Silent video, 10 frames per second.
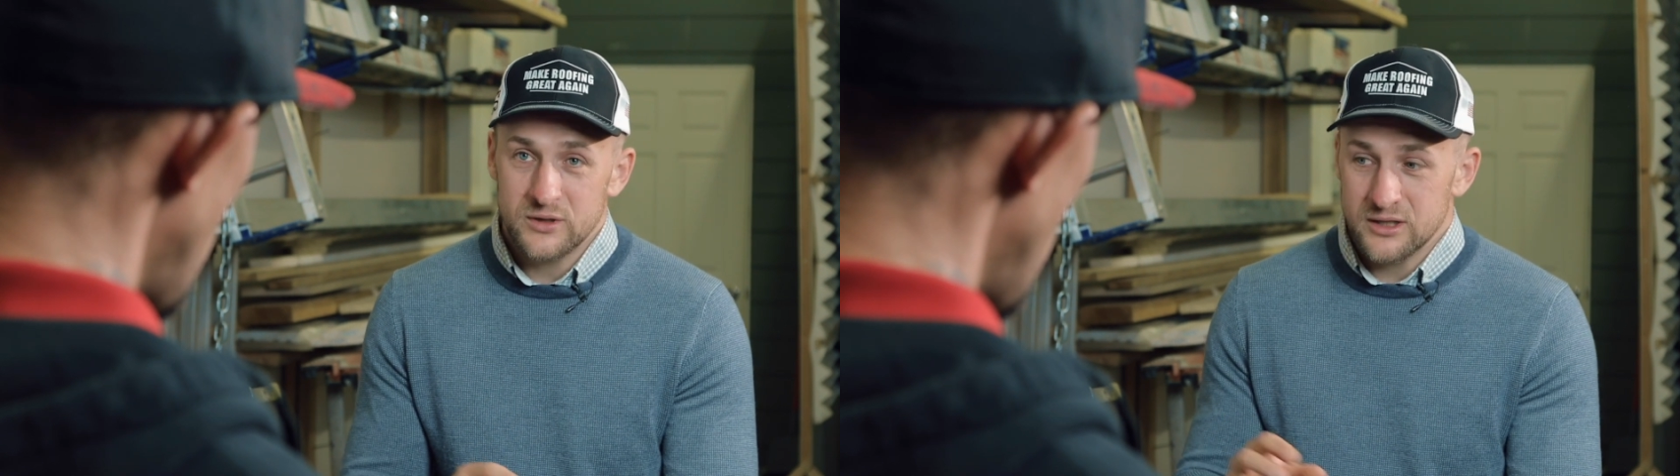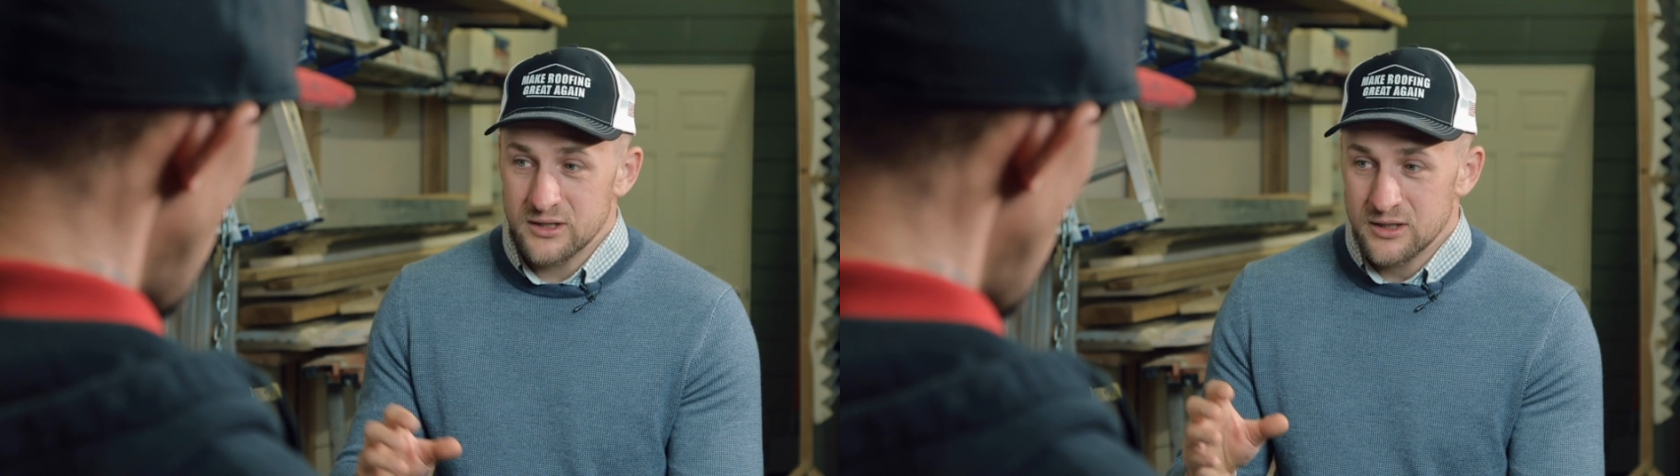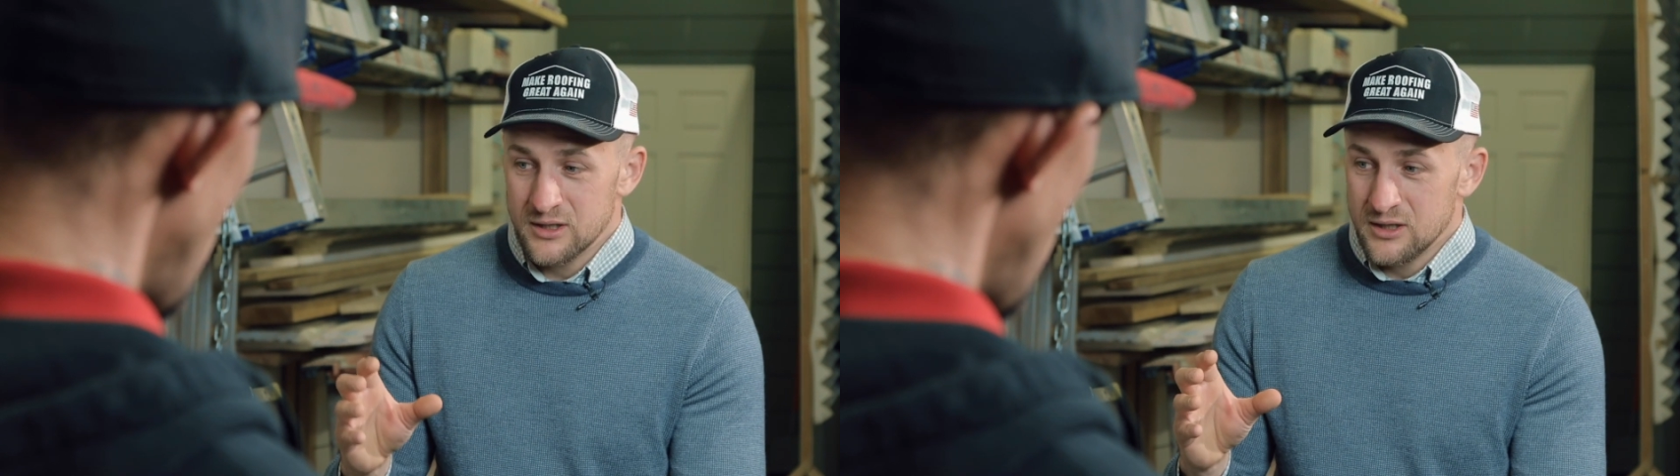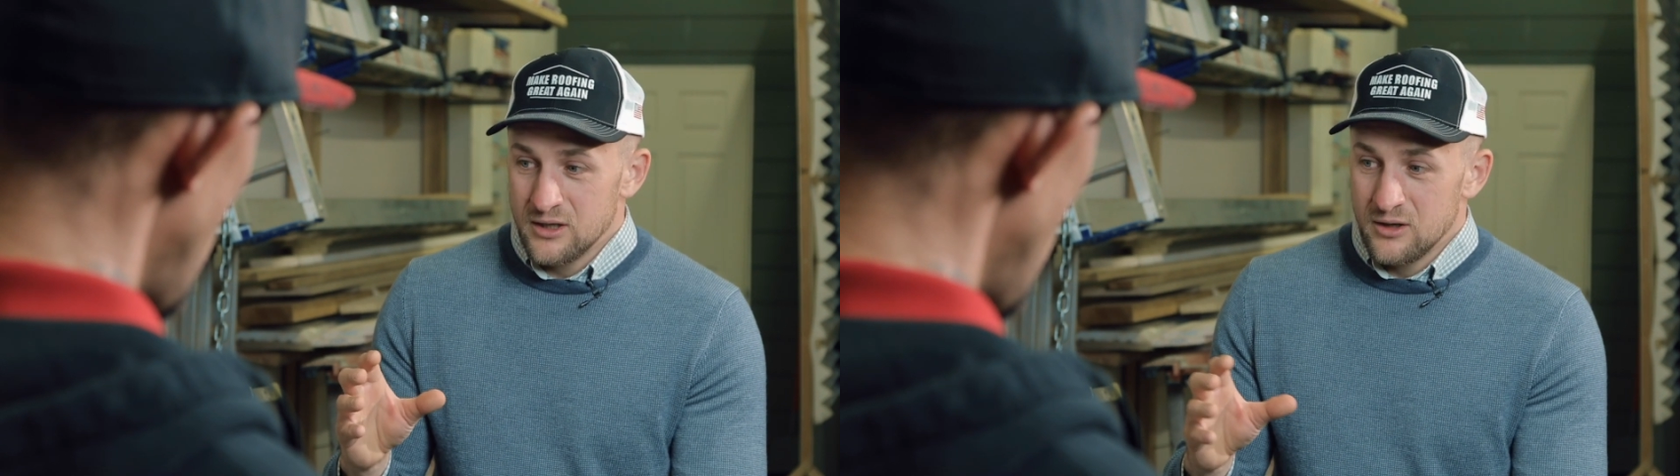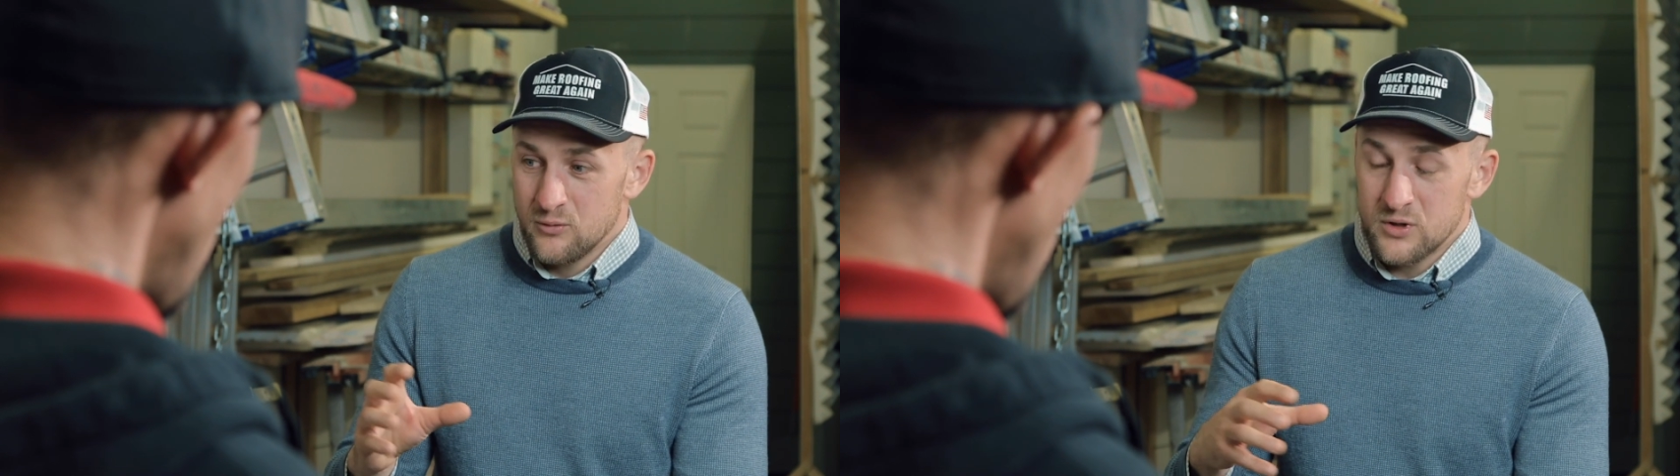We
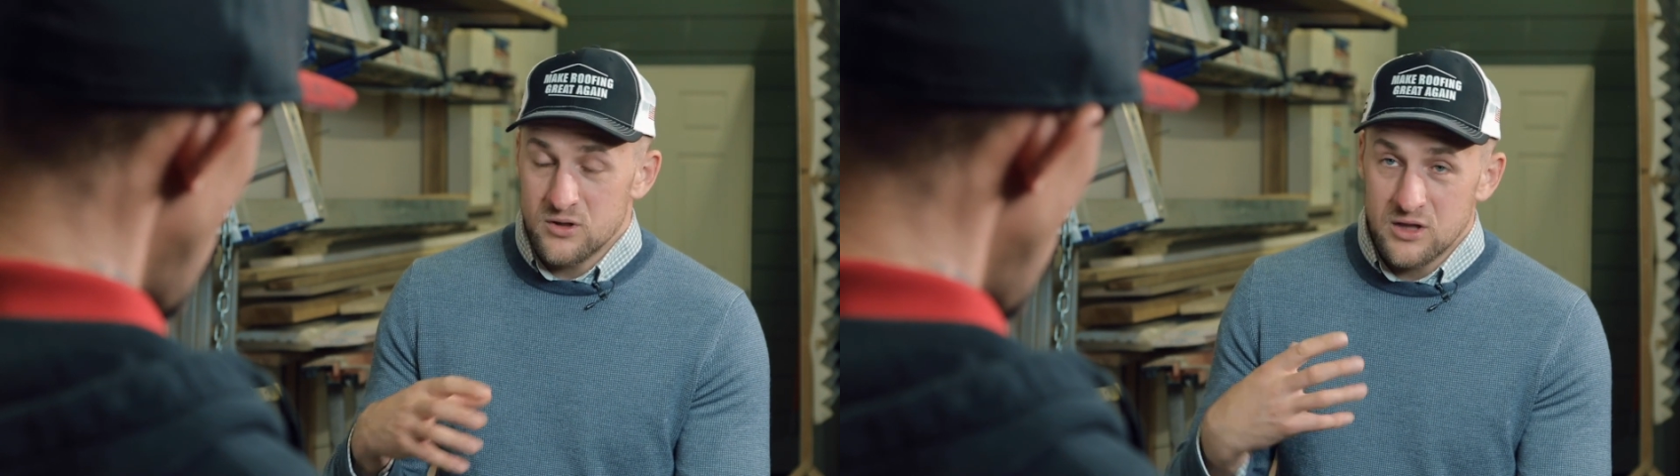we